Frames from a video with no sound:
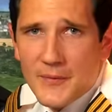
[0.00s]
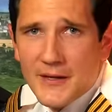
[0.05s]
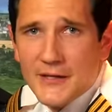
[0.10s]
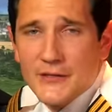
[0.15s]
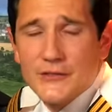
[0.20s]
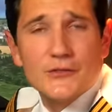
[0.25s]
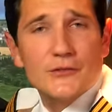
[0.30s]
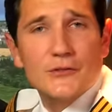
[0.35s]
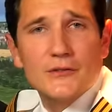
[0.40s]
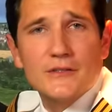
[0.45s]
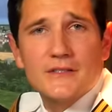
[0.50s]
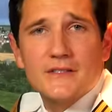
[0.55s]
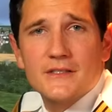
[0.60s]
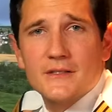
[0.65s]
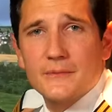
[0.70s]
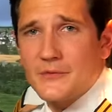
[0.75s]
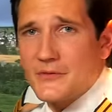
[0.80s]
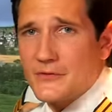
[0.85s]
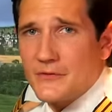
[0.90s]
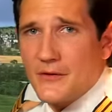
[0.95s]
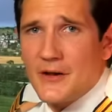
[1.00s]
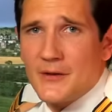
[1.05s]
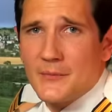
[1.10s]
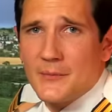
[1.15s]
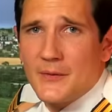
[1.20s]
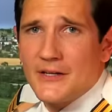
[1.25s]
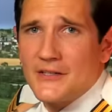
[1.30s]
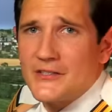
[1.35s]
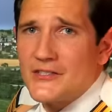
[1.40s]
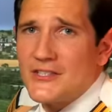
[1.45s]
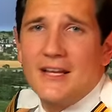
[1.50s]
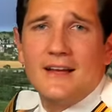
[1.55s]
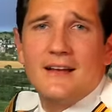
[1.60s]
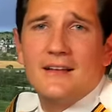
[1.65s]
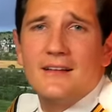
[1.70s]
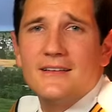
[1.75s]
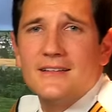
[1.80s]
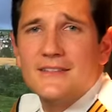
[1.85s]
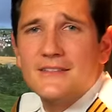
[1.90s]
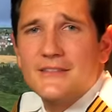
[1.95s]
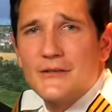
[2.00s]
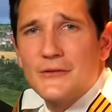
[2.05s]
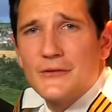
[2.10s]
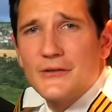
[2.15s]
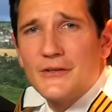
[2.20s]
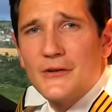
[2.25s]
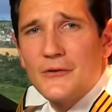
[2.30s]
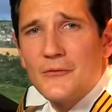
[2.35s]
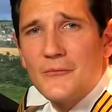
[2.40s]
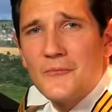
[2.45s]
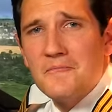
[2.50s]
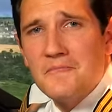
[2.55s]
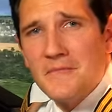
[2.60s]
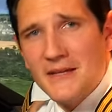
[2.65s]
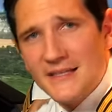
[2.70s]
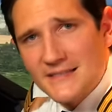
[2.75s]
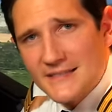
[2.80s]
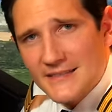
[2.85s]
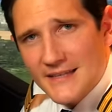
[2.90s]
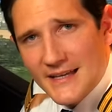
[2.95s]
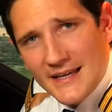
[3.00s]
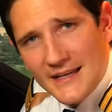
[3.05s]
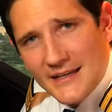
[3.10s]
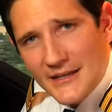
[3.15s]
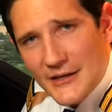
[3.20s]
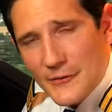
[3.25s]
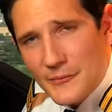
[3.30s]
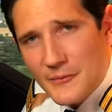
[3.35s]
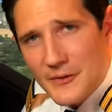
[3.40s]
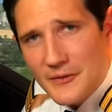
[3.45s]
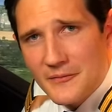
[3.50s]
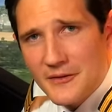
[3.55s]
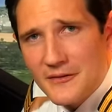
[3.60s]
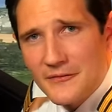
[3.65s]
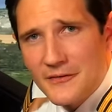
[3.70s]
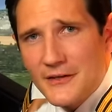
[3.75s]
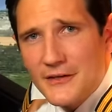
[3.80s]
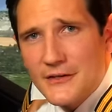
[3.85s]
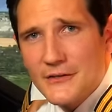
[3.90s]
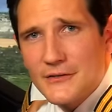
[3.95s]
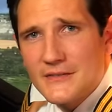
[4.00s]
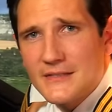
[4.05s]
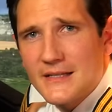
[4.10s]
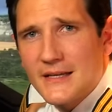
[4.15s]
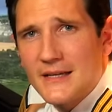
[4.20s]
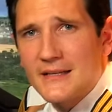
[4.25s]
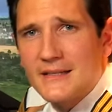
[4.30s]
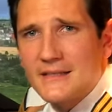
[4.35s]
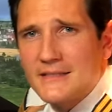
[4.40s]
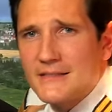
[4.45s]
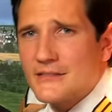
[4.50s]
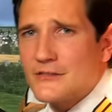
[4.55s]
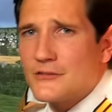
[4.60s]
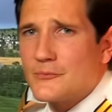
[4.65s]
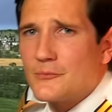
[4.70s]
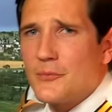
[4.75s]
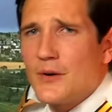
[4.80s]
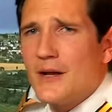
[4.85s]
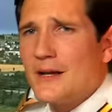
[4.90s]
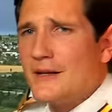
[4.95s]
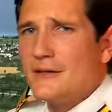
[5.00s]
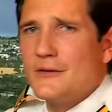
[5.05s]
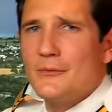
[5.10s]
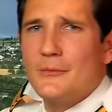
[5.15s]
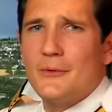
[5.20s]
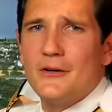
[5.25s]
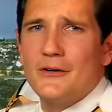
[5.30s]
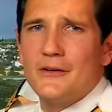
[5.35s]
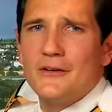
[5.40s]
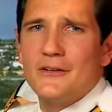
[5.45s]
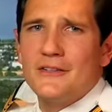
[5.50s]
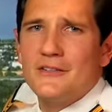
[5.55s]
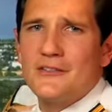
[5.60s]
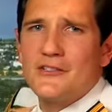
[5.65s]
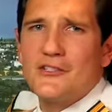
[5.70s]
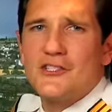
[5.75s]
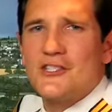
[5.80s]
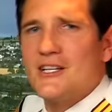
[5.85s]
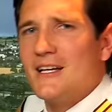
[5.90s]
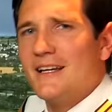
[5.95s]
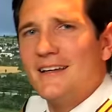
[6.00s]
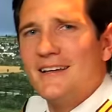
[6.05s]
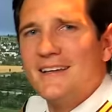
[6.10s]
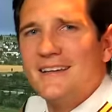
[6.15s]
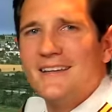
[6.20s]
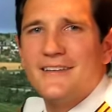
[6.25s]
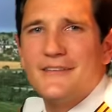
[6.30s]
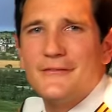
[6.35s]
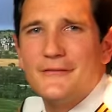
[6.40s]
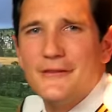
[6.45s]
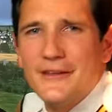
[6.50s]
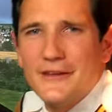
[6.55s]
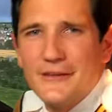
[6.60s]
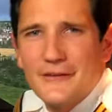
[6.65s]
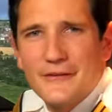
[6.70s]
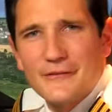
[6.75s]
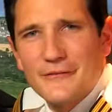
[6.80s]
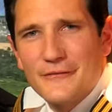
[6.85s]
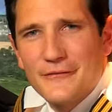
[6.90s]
Make sure to subscribe my channel so you don't miss any upcoming videos and spread the word, share the video on